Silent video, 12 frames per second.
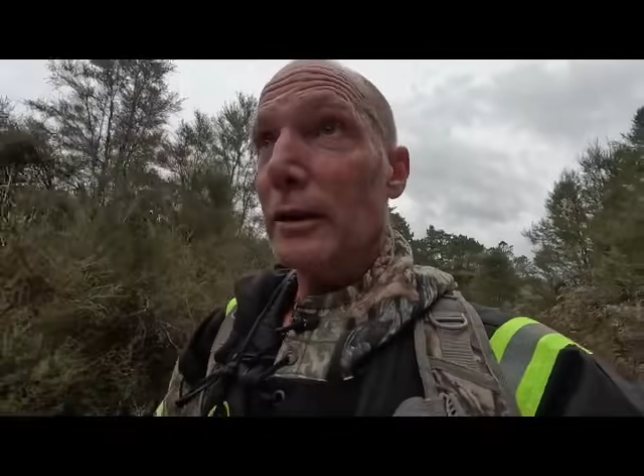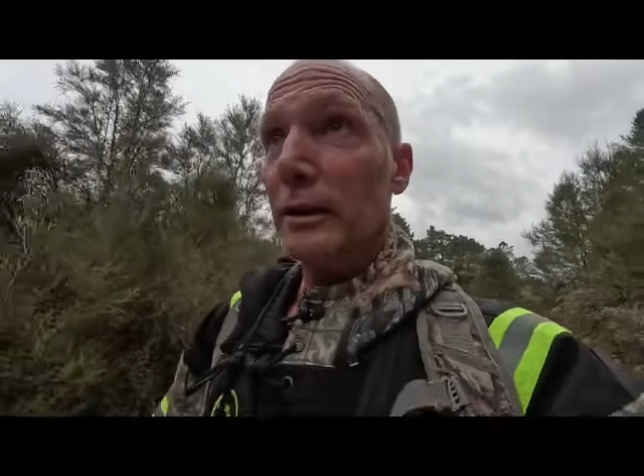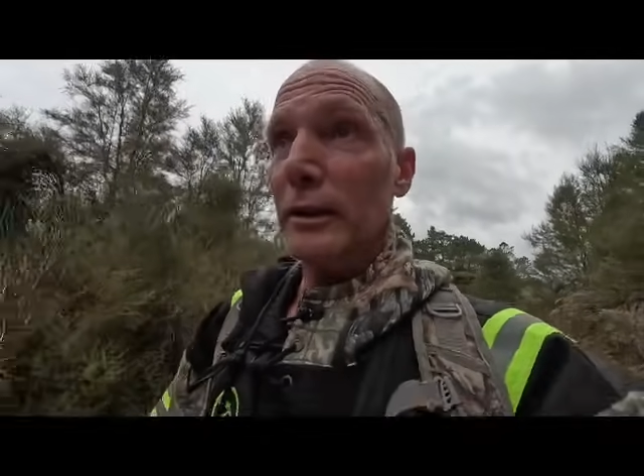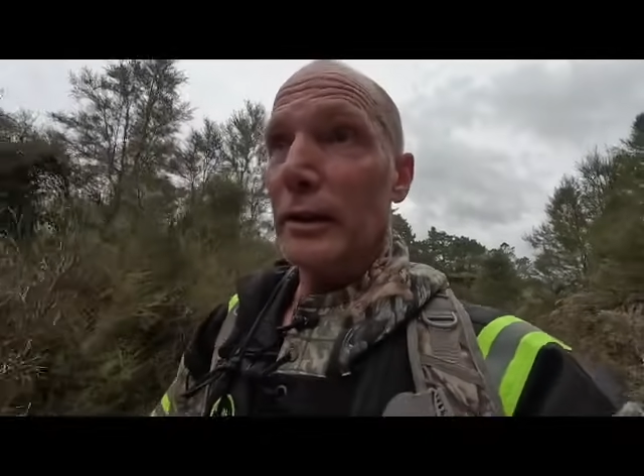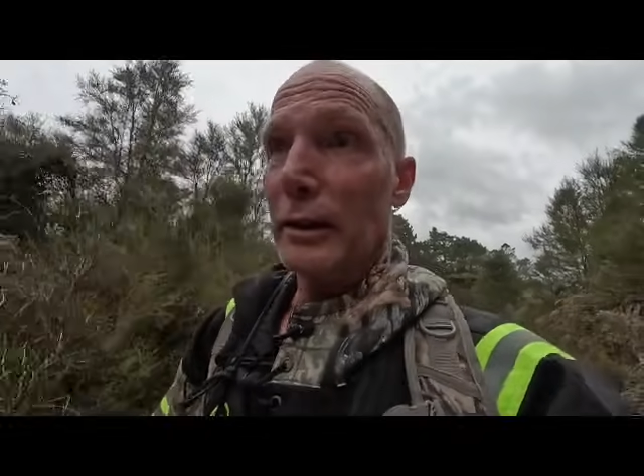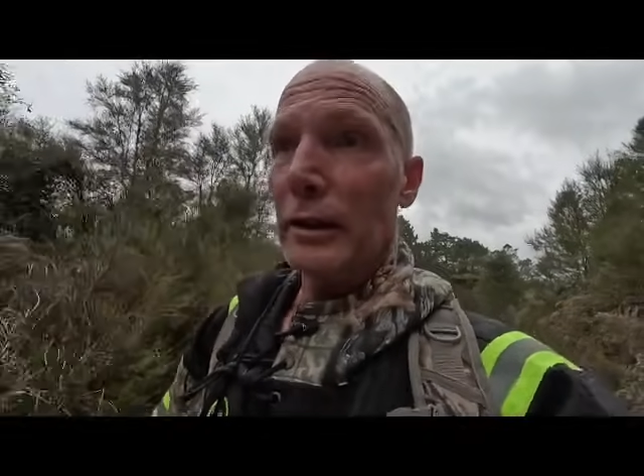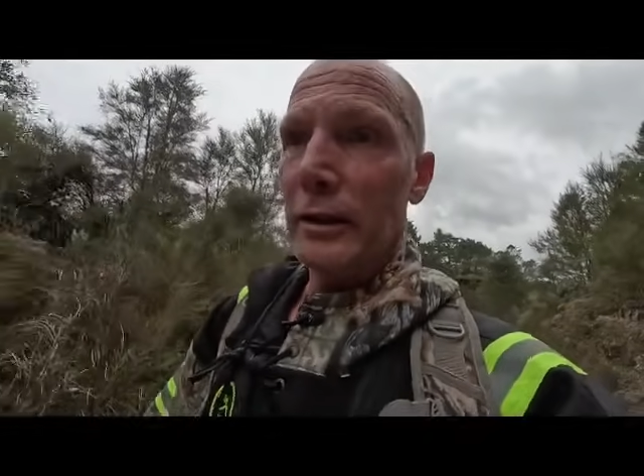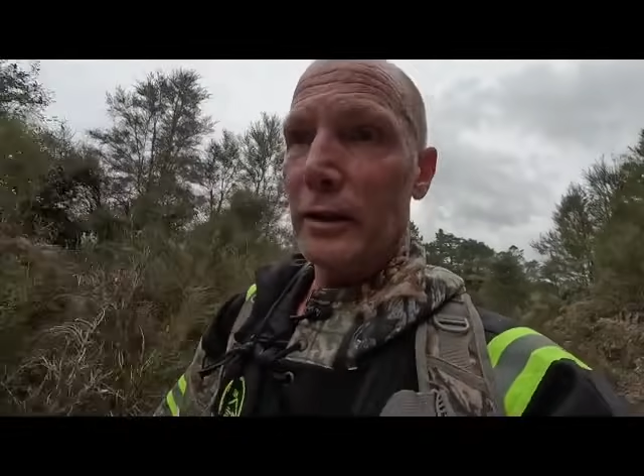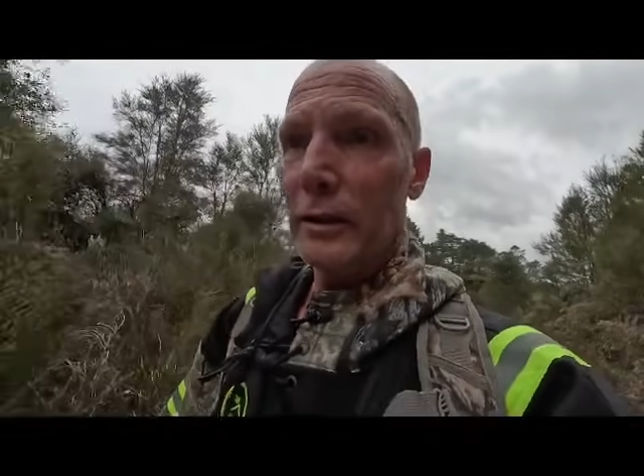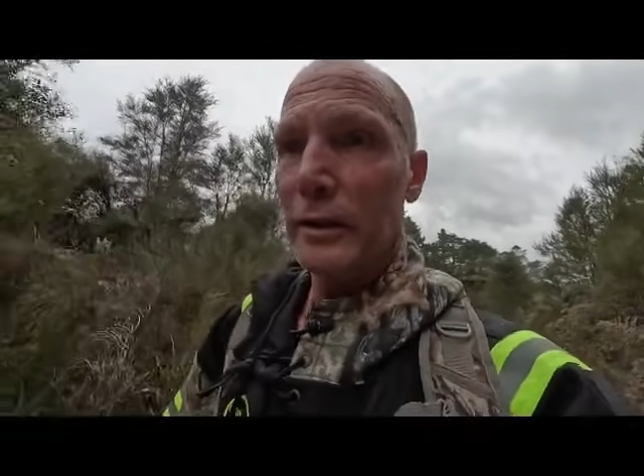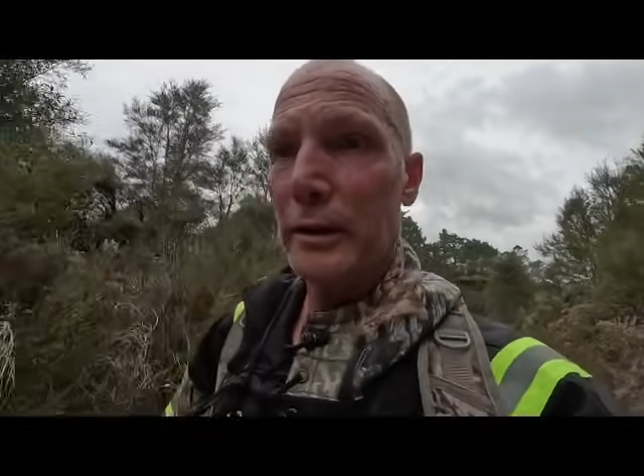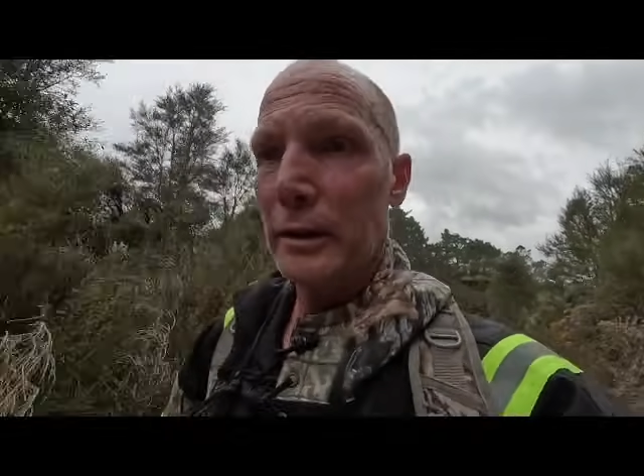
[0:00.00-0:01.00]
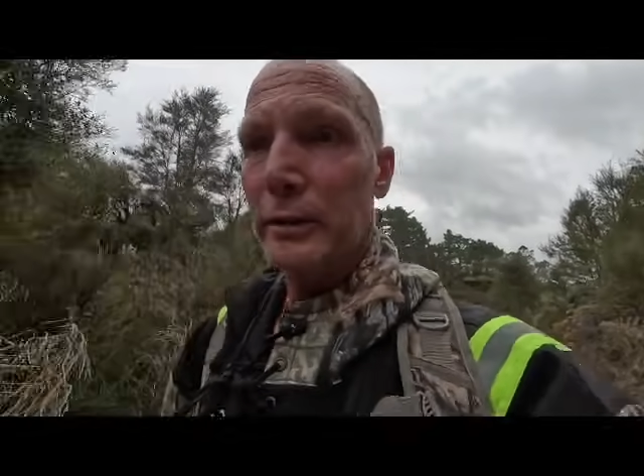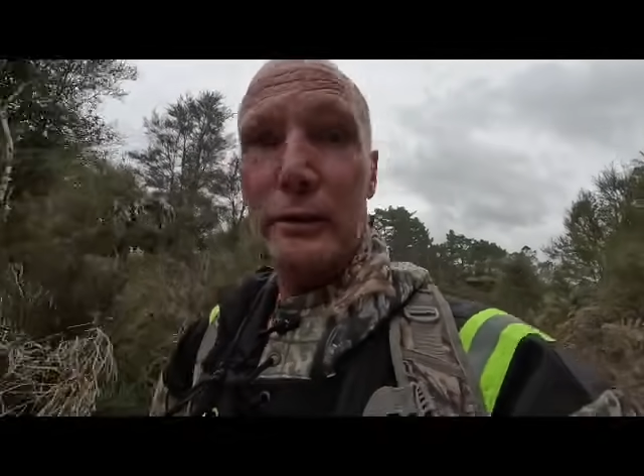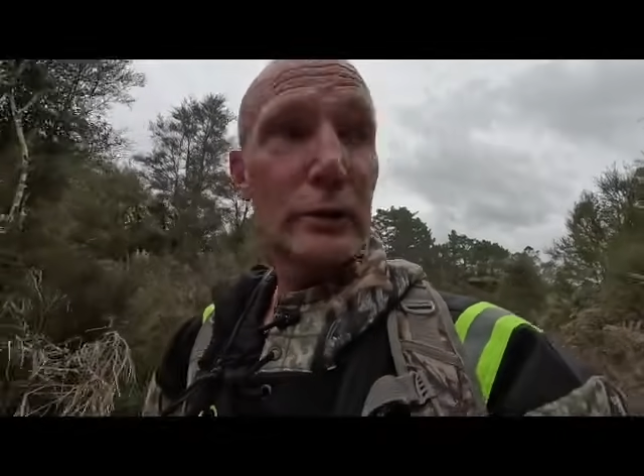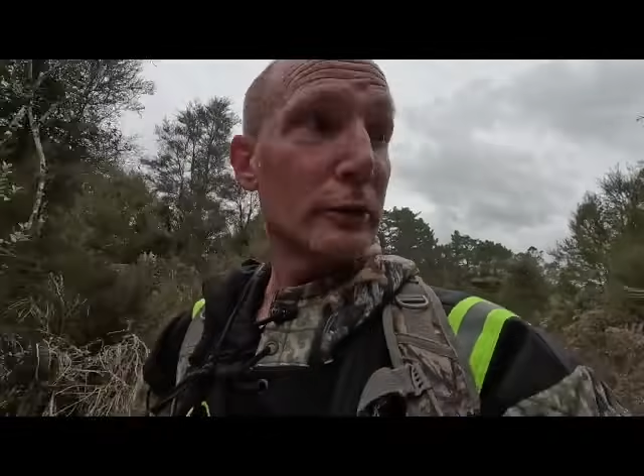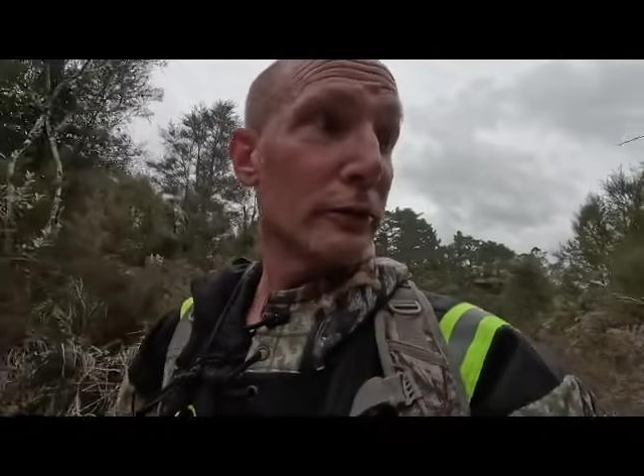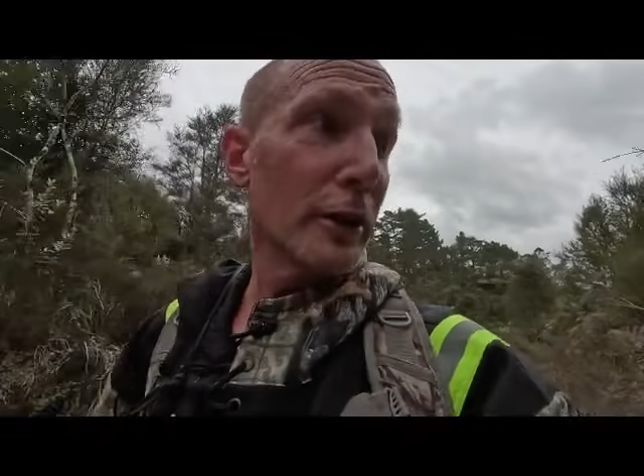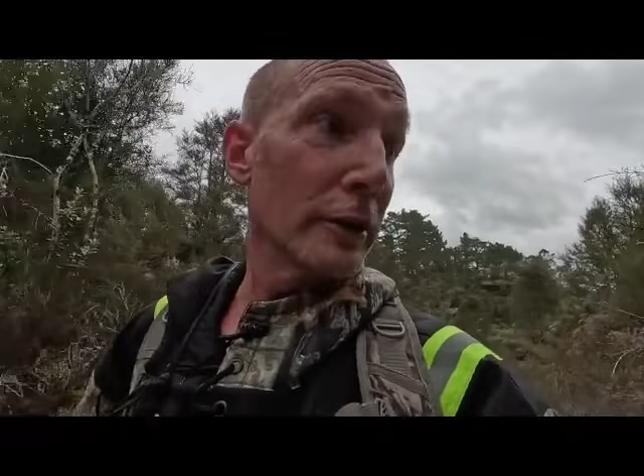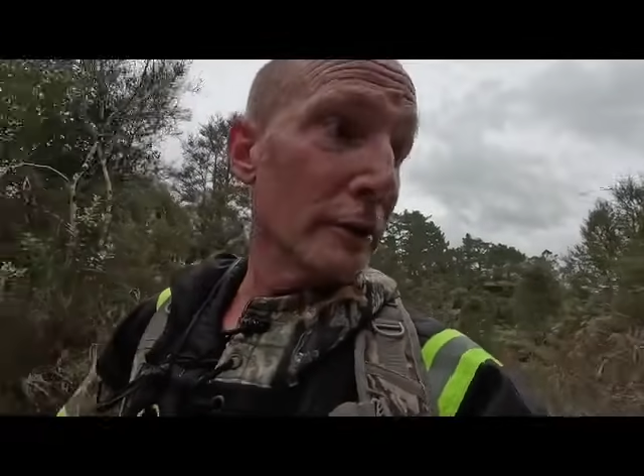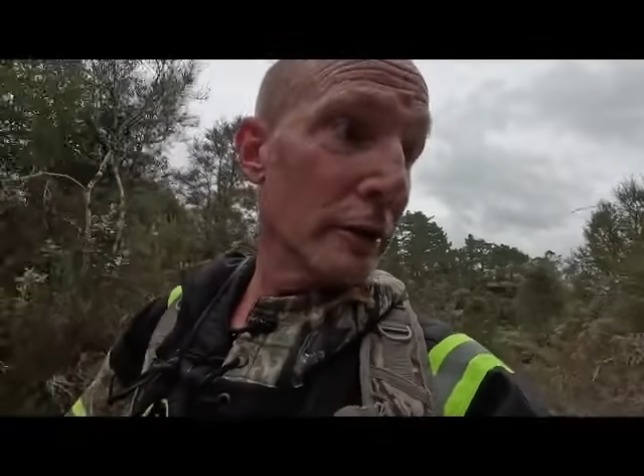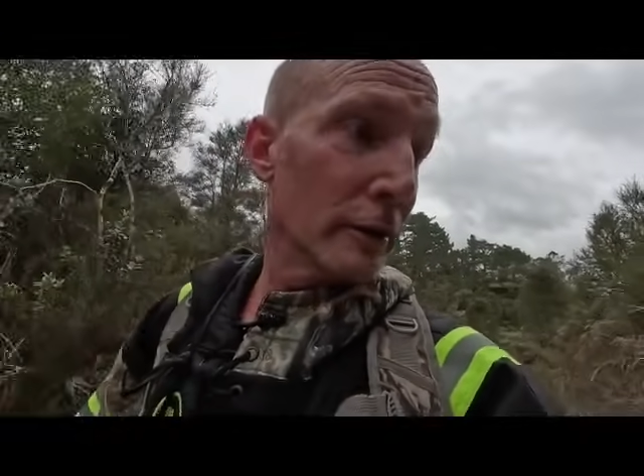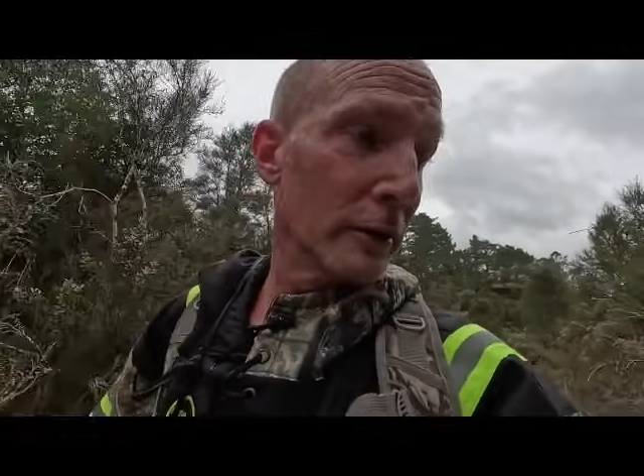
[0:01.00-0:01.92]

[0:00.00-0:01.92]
Yeah, good fun.